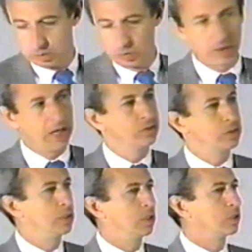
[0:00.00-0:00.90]

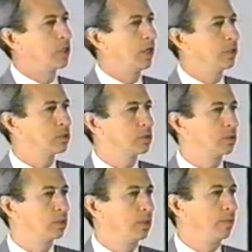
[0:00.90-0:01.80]
2,000 years hence,
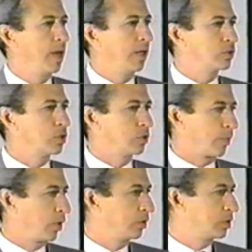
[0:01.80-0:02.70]
managers
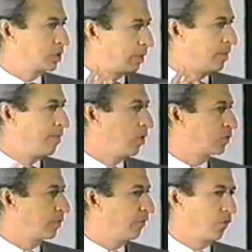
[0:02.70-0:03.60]
are prone to send
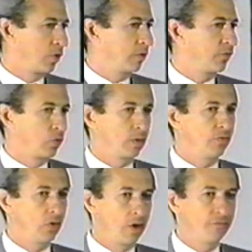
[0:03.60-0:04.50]
memos from the 40th floor
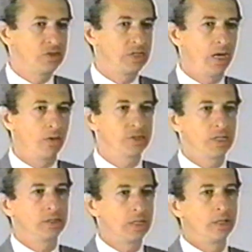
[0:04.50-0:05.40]
of the office tower
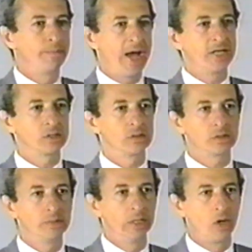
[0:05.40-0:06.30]
saying, tell the
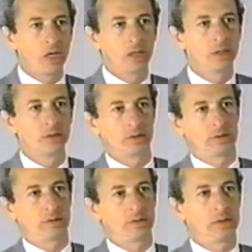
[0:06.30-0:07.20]
bastards to be loyal.
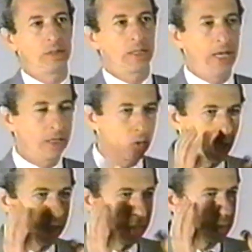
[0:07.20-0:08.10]
Can't
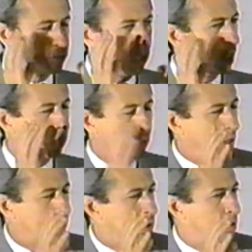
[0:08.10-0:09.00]
quite understand
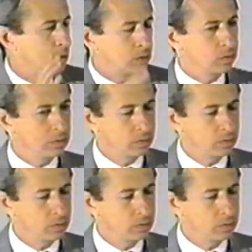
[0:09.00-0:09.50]
why, you know.